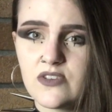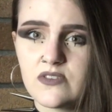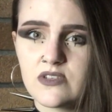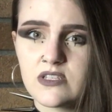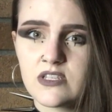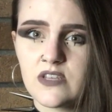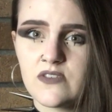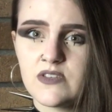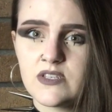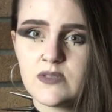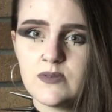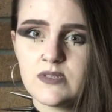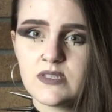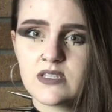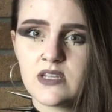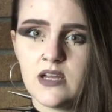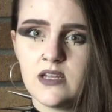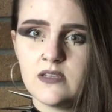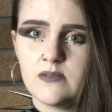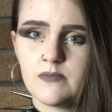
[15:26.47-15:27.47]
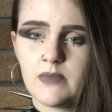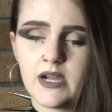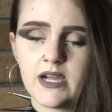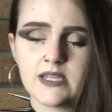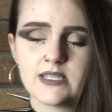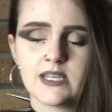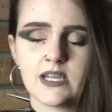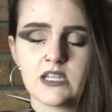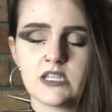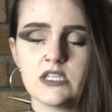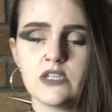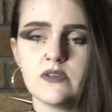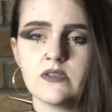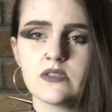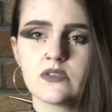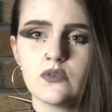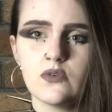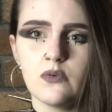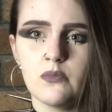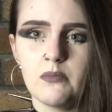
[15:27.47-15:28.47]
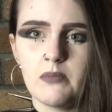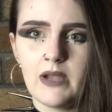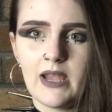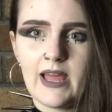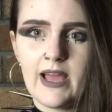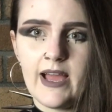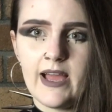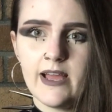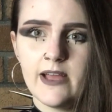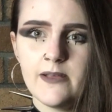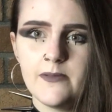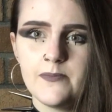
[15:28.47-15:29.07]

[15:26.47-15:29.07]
So this was done by a tattooist called Blur,